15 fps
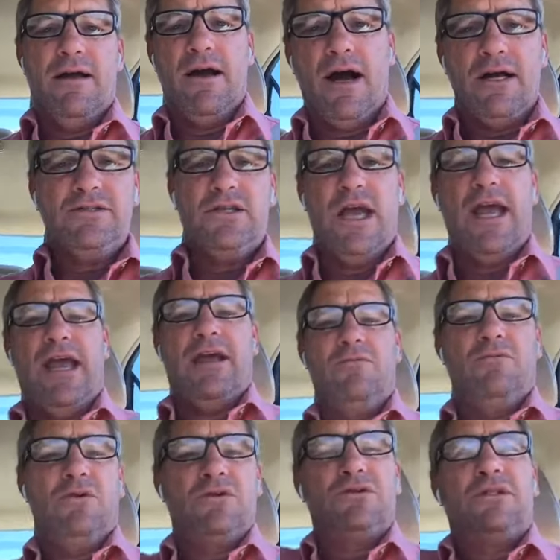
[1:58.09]
God's
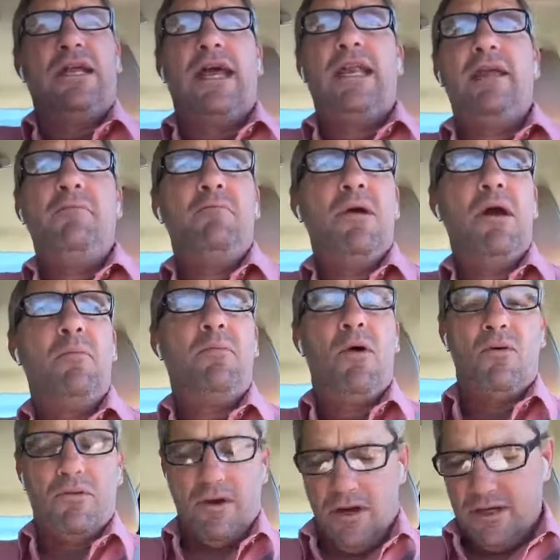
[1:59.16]
hand will steady be
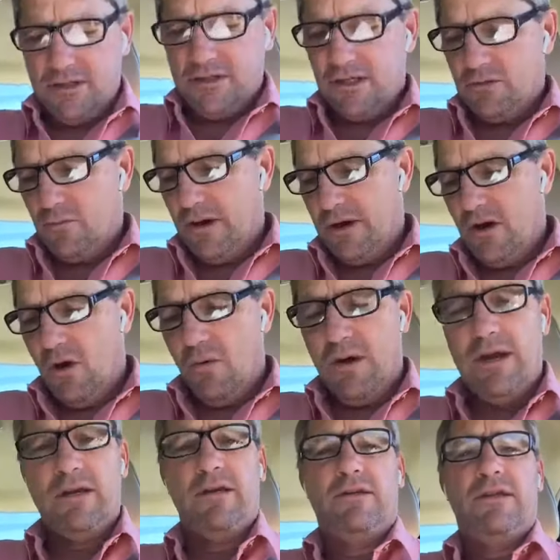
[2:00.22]
upon us as we go
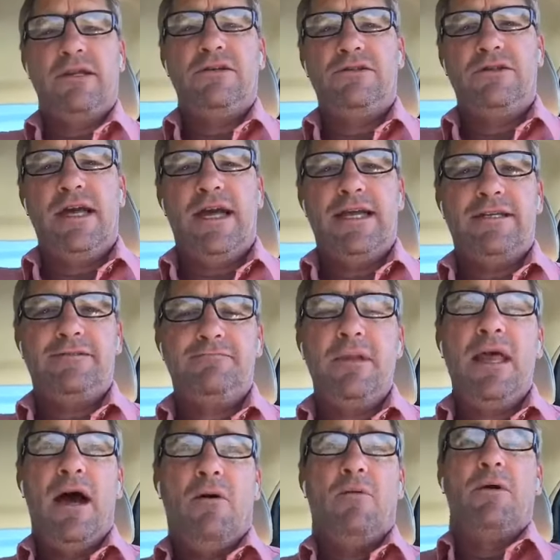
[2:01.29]
into these days.
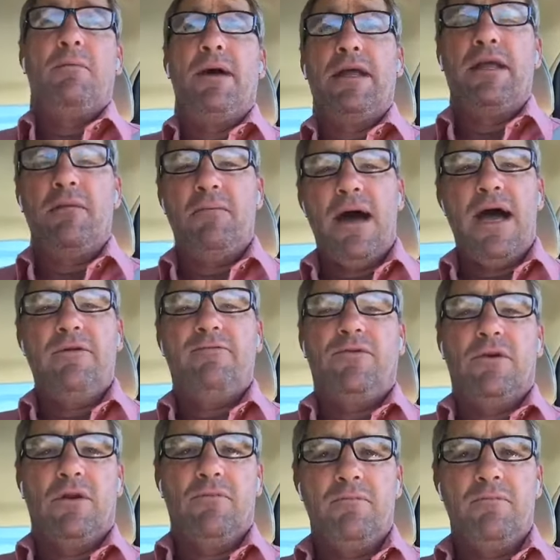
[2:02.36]
I want to make you mindful of